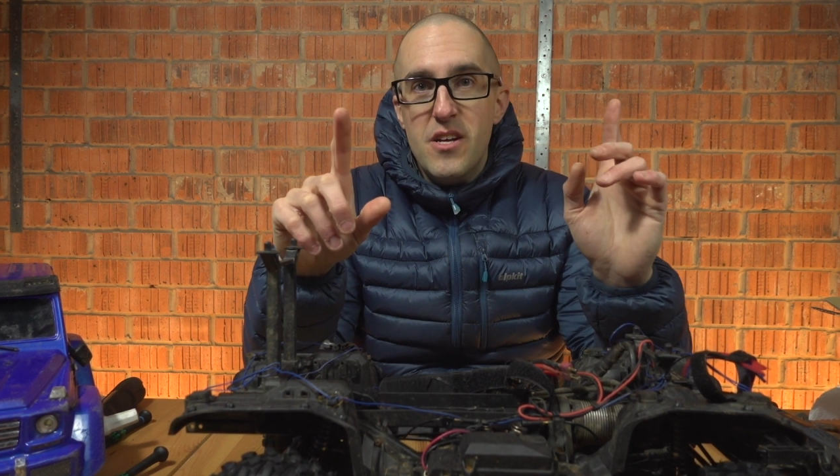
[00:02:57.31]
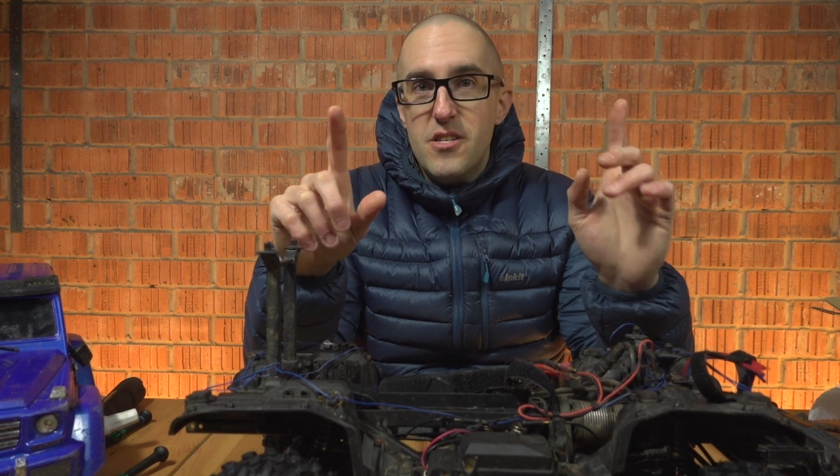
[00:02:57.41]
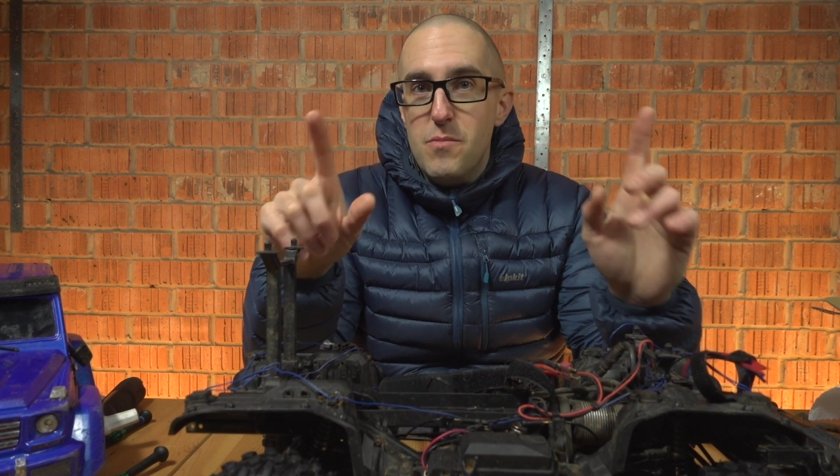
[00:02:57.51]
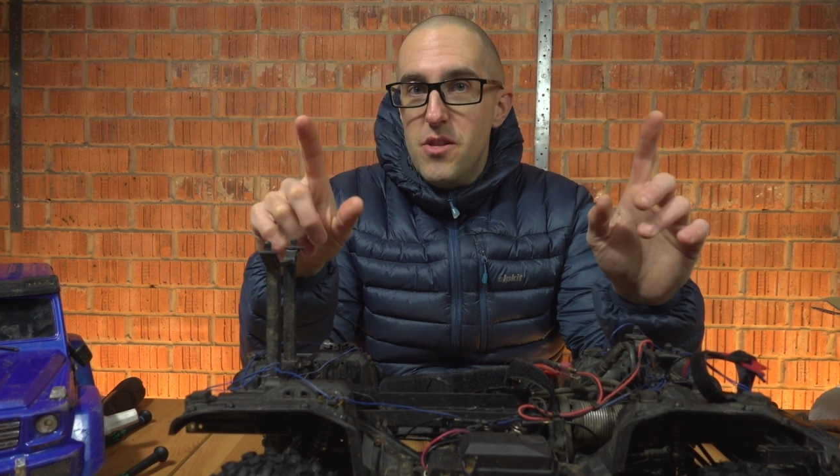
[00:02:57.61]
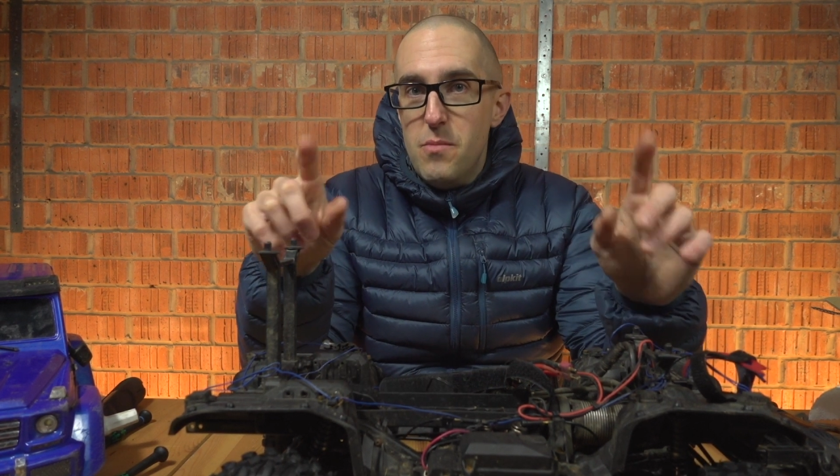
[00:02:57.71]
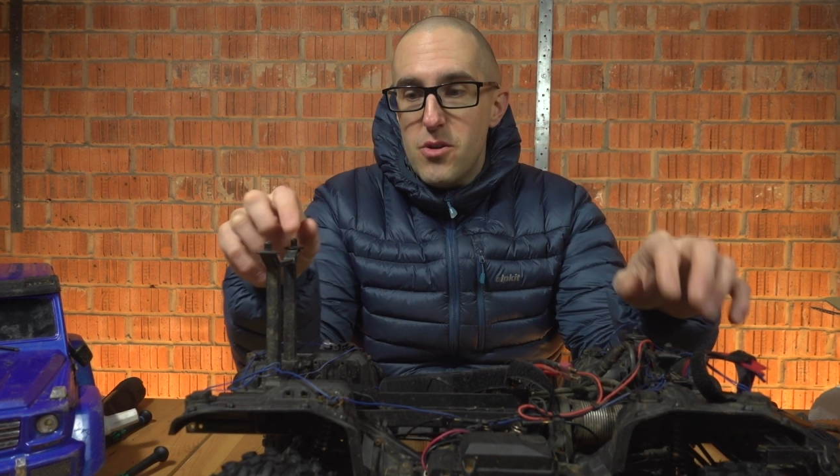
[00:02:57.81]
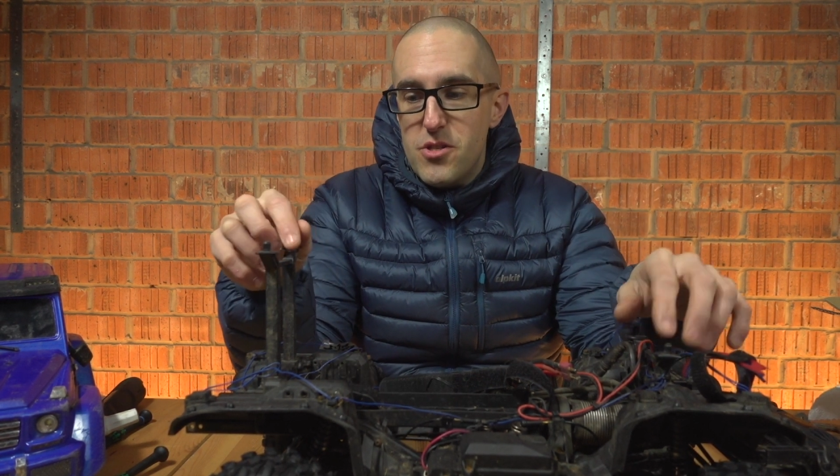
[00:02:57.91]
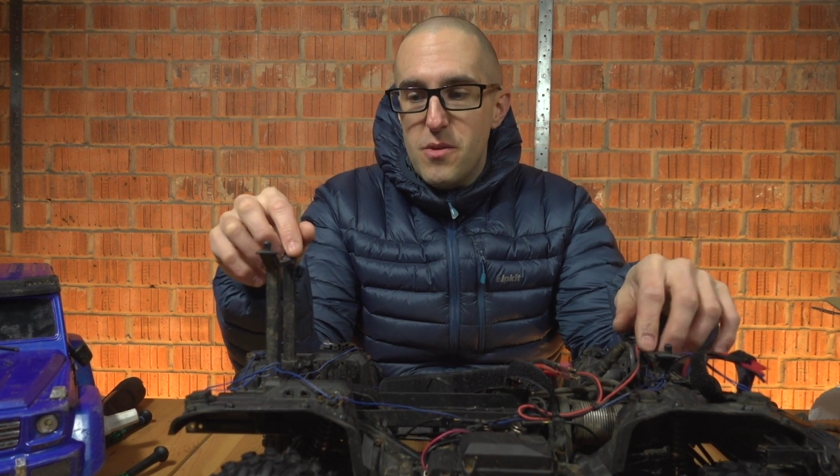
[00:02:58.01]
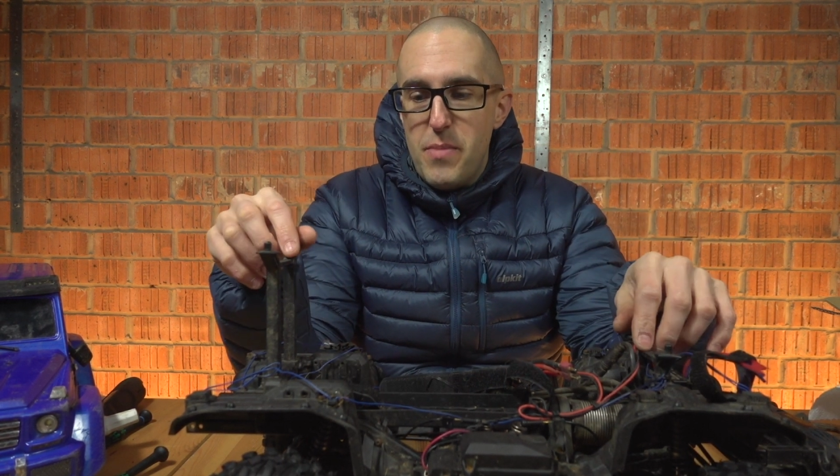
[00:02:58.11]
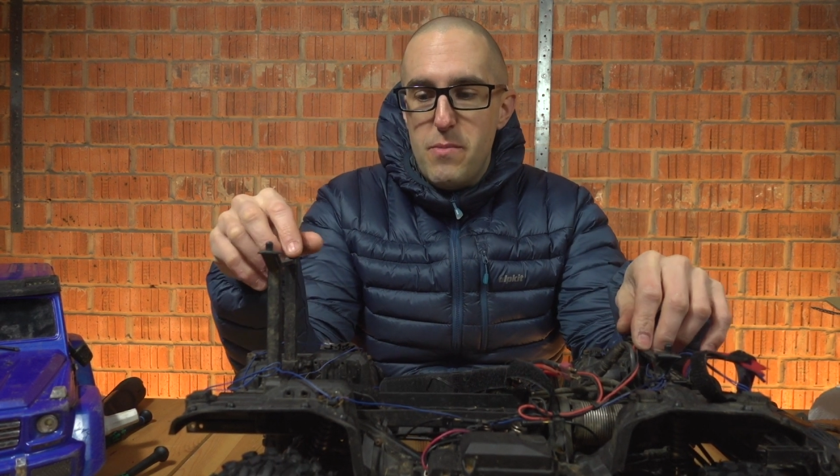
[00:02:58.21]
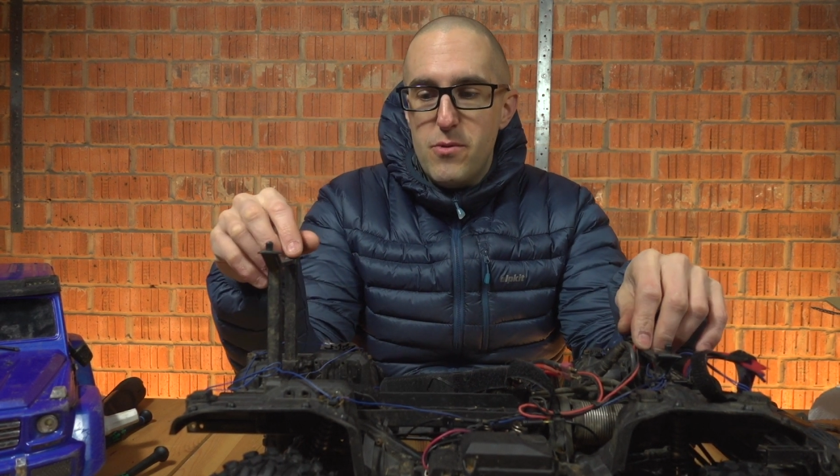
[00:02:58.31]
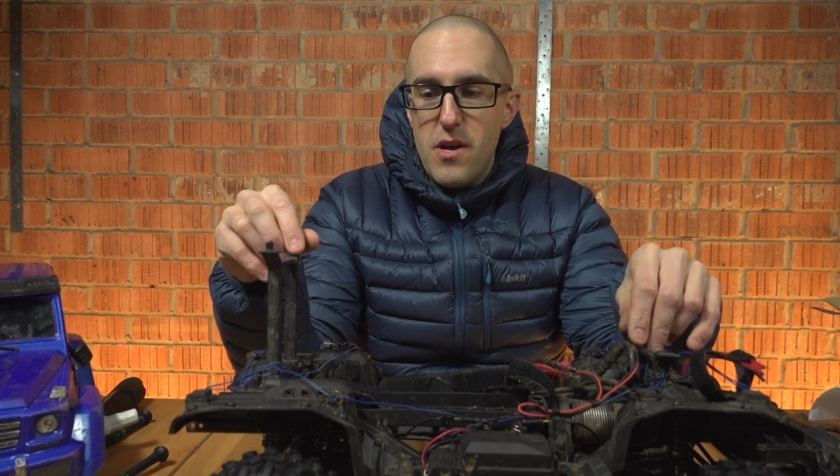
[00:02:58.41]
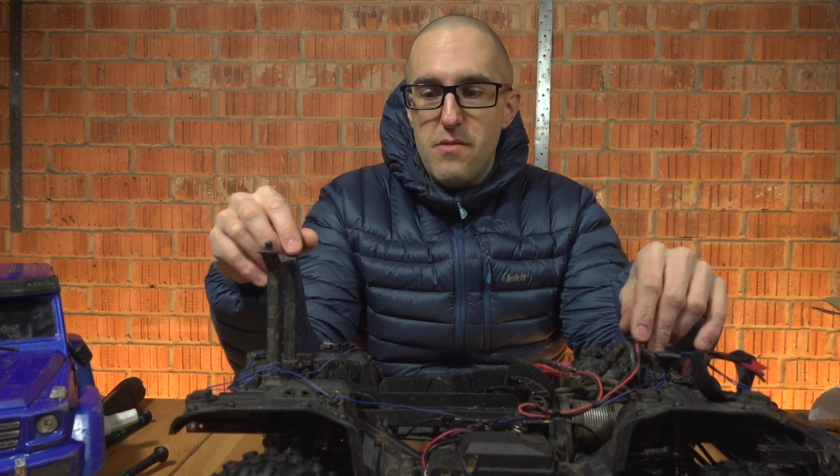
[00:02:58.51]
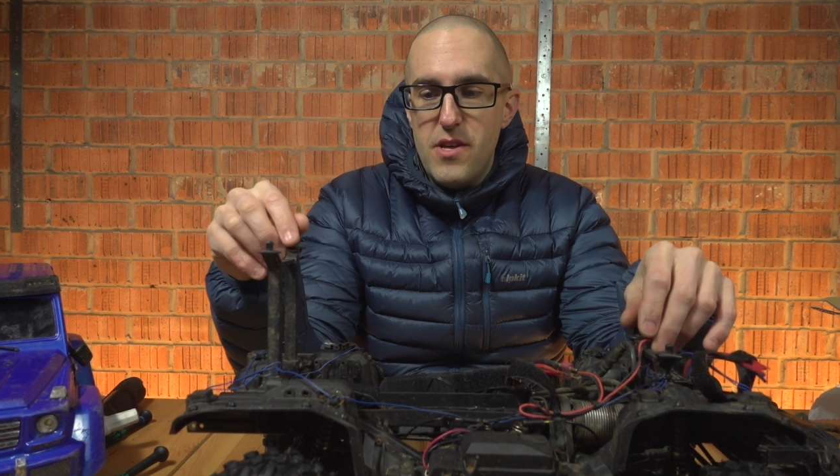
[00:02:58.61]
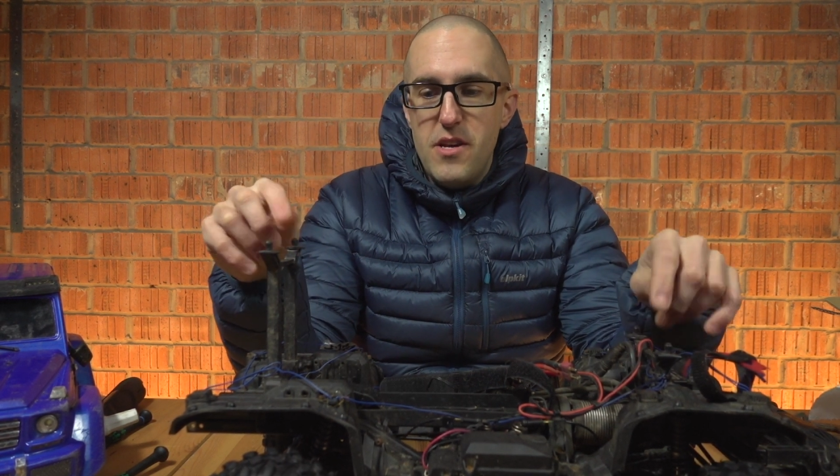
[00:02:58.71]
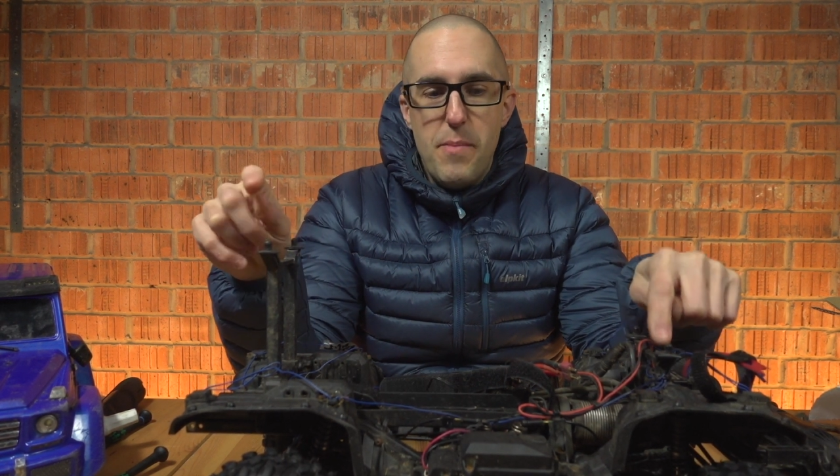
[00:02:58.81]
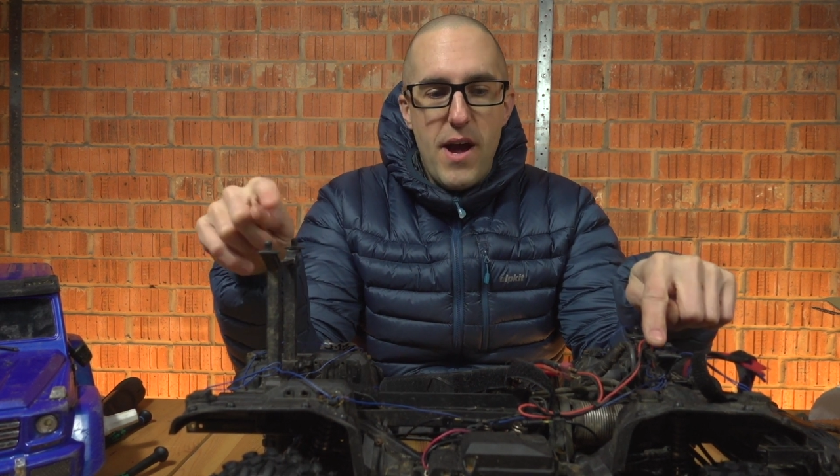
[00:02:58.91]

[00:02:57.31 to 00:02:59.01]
Some other mods that people don't think